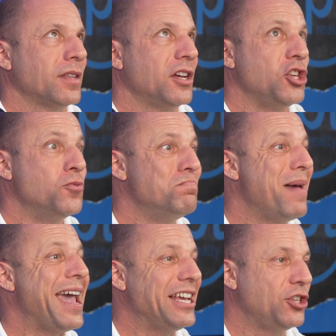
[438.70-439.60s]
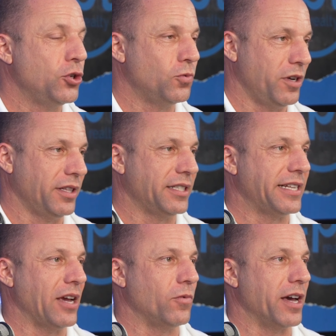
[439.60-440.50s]
you may do real
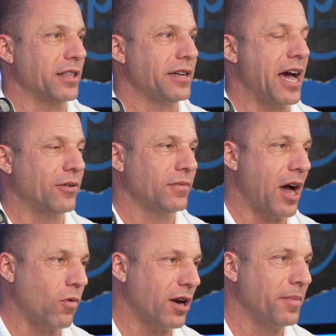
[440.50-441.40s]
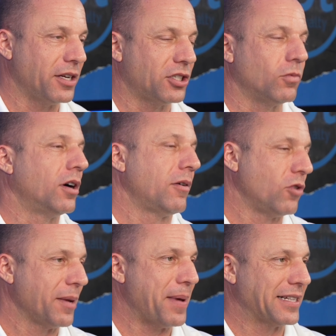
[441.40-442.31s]
estate with. Now, I want to make sure, well, we'll
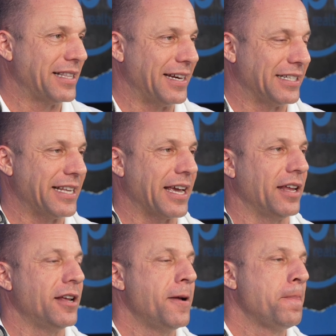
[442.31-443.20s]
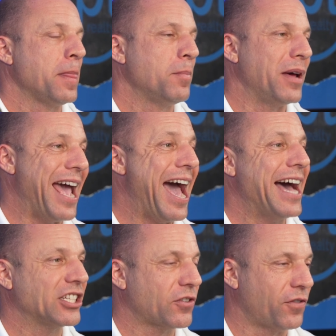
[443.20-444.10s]
get back to that in a second, but
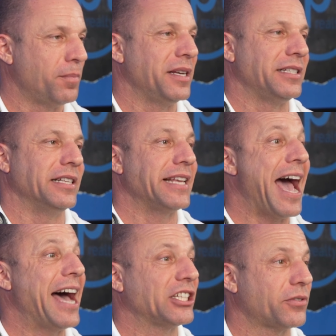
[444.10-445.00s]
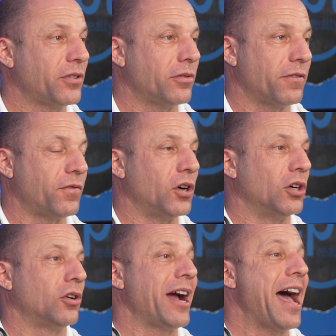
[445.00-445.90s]
ask for business, ask for a referral,
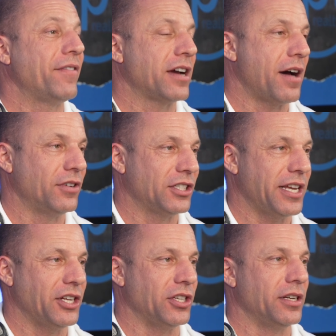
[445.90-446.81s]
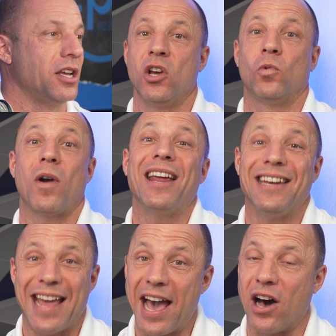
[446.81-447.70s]
or have a conversation. Right
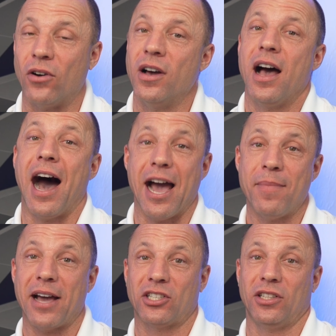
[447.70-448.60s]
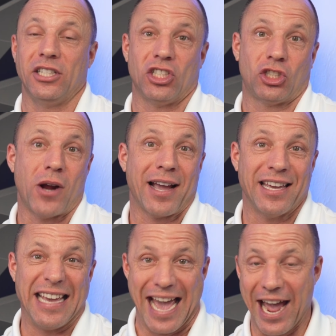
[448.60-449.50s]
now, I'm actually just
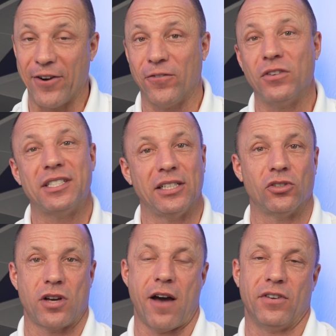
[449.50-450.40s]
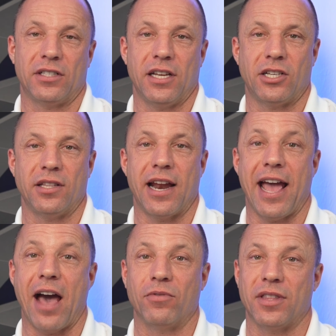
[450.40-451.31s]
tracking every single conversation that I
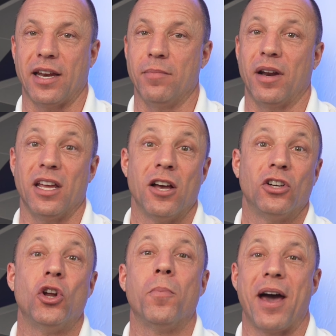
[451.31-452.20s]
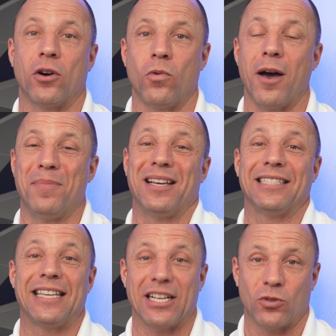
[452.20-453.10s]
have with anybody, no matter what,
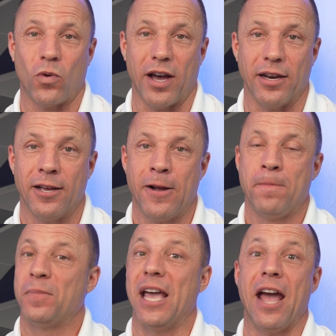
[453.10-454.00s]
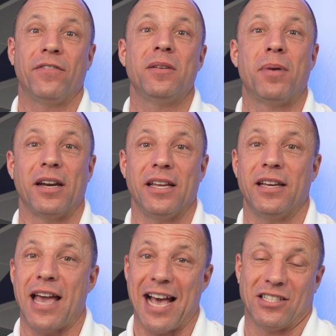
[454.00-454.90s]
because guess what? Everybody
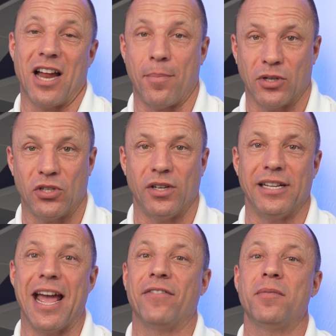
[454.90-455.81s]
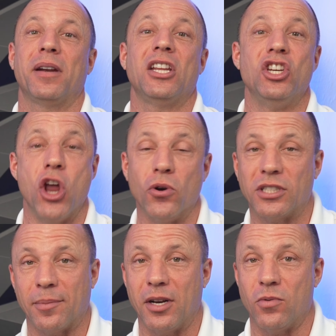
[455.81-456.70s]
has an opportunity. Everybody knows
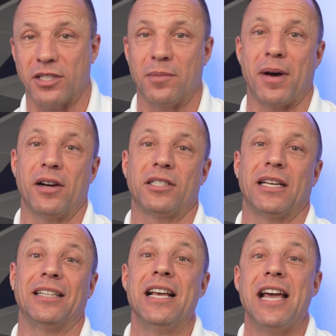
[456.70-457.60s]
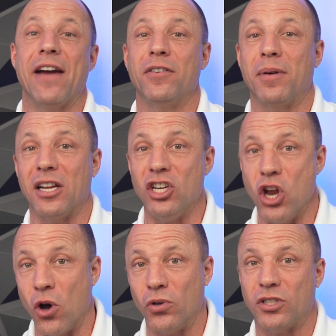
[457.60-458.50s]
somebody who wants to buy or sell. Everybody
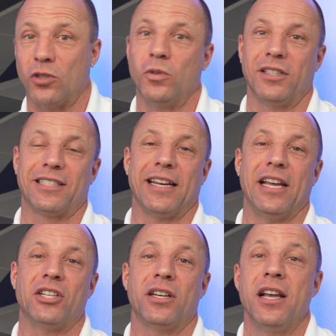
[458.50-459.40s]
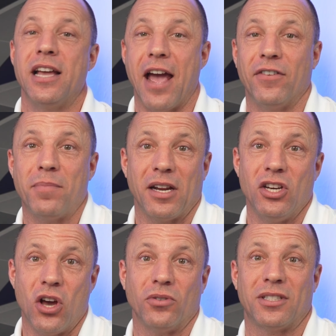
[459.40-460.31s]
knows a real estate agent. Everybody
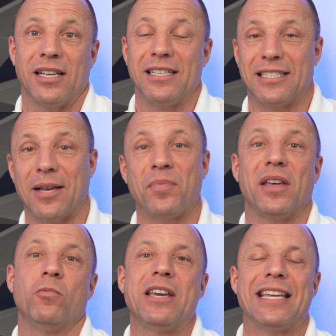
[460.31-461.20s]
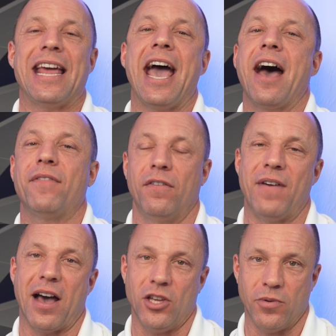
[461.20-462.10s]
knows something. We can have a
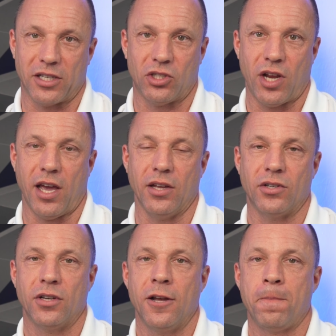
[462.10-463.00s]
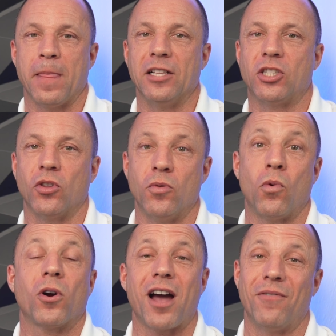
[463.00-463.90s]
value exchange. And so the
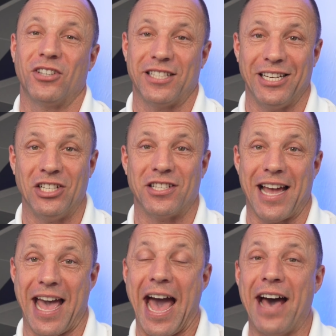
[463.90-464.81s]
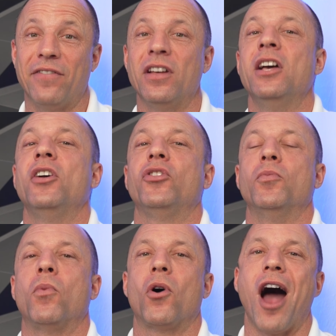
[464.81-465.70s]
more conversations I have, the
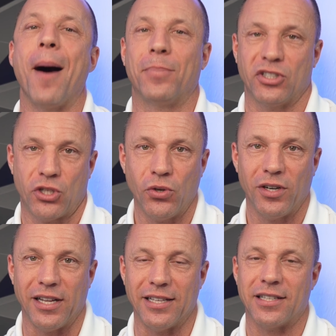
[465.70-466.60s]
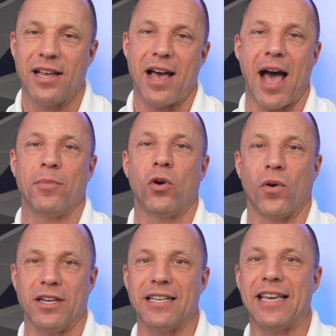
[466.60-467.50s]
more opportunities I'm
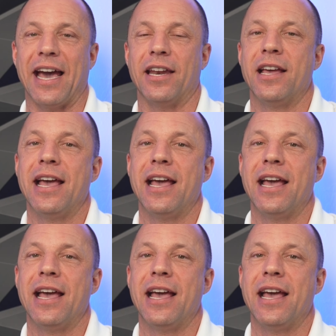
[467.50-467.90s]
going to get.